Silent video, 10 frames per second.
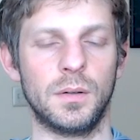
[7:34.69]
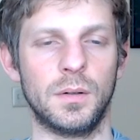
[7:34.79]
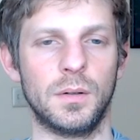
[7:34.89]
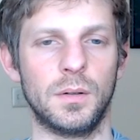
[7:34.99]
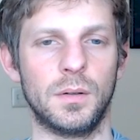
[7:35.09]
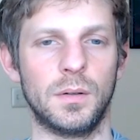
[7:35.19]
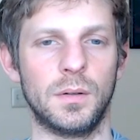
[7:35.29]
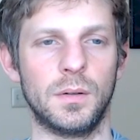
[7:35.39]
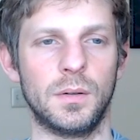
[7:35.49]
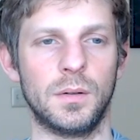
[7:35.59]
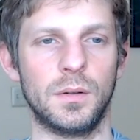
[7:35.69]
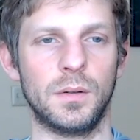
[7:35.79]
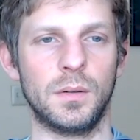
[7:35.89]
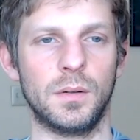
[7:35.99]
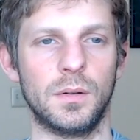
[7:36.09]

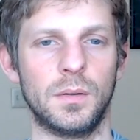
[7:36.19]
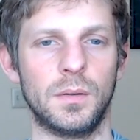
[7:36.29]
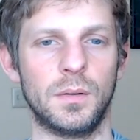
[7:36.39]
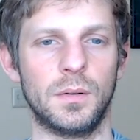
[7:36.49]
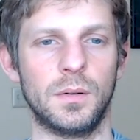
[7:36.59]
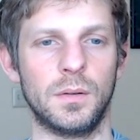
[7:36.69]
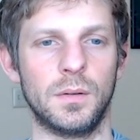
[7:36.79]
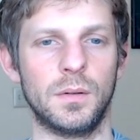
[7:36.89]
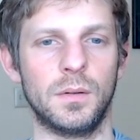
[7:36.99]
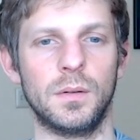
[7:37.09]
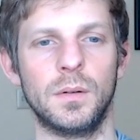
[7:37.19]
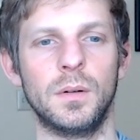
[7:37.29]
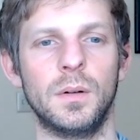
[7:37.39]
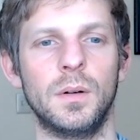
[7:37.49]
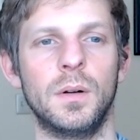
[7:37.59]

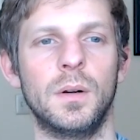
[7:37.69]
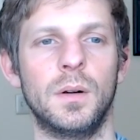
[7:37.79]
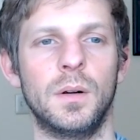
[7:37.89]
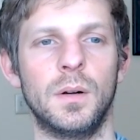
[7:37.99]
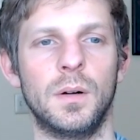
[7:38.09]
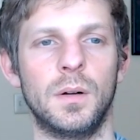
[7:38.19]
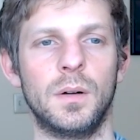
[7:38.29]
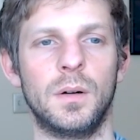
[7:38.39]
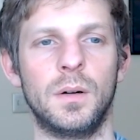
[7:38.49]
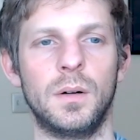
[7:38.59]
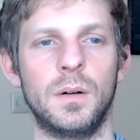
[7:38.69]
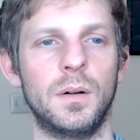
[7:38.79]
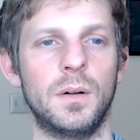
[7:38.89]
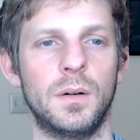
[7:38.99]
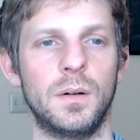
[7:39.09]

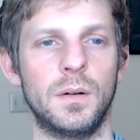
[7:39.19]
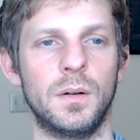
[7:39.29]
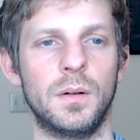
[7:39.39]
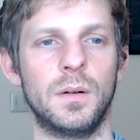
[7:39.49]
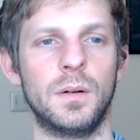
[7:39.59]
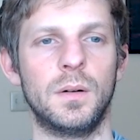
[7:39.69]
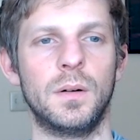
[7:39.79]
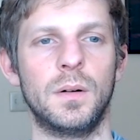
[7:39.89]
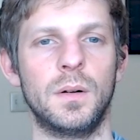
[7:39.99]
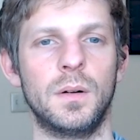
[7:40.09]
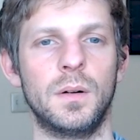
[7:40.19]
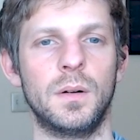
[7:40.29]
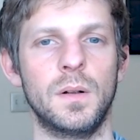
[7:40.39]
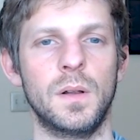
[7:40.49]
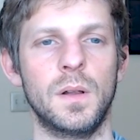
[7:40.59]

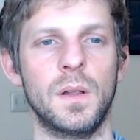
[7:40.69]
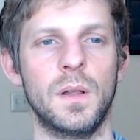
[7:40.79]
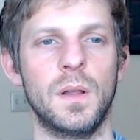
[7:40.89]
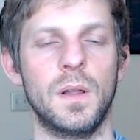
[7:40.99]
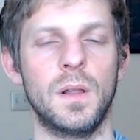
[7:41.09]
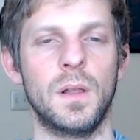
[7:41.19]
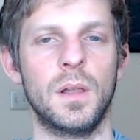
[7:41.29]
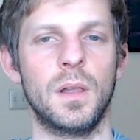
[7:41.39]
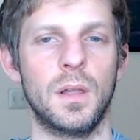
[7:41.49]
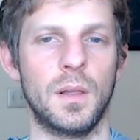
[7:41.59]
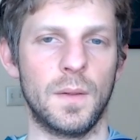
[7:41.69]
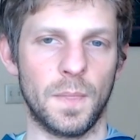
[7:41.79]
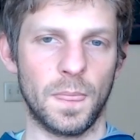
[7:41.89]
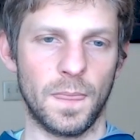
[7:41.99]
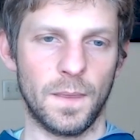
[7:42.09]

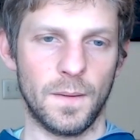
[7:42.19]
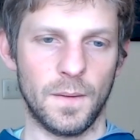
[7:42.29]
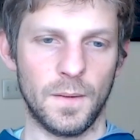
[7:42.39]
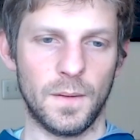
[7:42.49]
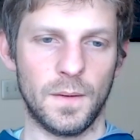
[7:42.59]
(not speaking)